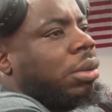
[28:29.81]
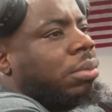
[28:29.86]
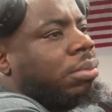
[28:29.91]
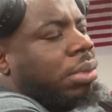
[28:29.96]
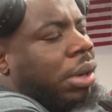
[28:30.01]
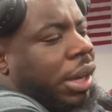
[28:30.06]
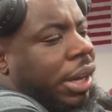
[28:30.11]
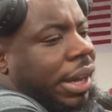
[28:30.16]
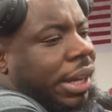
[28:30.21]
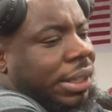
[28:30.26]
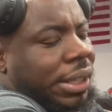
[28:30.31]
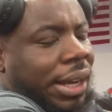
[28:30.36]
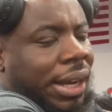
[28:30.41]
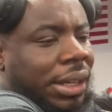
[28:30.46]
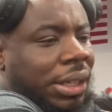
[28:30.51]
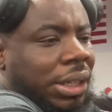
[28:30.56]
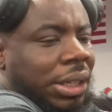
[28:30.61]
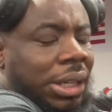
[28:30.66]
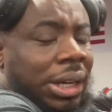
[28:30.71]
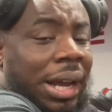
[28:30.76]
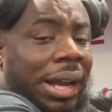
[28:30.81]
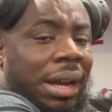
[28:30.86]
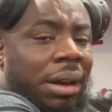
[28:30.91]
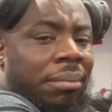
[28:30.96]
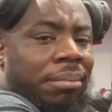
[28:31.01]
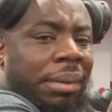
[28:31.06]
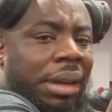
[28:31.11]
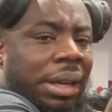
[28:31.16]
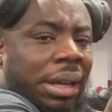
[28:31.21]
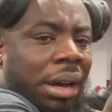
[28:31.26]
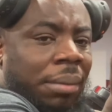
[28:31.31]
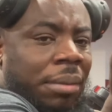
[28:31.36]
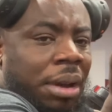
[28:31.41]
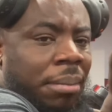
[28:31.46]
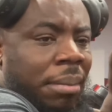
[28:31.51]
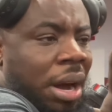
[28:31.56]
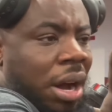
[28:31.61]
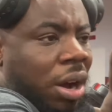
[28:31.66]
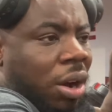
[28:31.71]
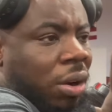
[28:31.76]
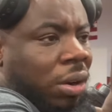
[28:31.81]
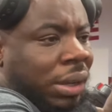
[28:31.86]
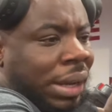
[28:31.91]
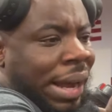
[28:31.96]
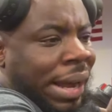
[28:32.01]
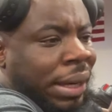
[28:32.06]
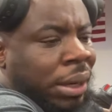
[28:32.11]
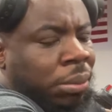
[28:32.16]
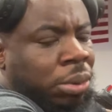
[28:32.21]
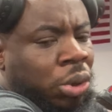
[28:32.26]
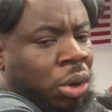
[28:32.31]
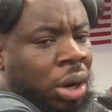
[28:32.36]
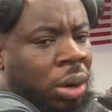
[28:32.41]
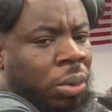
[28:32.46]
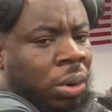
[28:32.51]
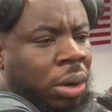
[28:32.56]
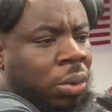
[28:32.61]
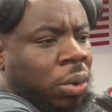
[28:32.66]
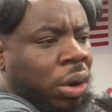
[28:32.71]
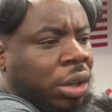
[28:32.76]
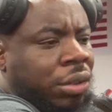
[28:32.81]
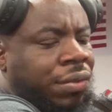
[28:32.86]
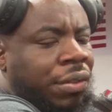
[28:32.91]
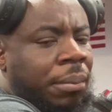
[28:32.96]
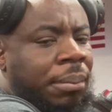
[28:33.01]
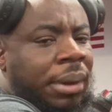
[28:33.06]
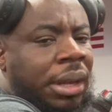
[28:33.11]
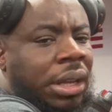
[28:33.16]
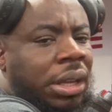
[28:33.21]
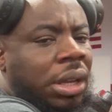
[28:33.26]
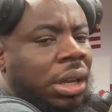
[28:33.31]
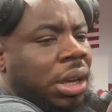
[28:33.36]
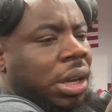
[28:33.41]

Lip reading: But at the end of the day, I'm me. I'm in my own lane, I'm doing what works for me.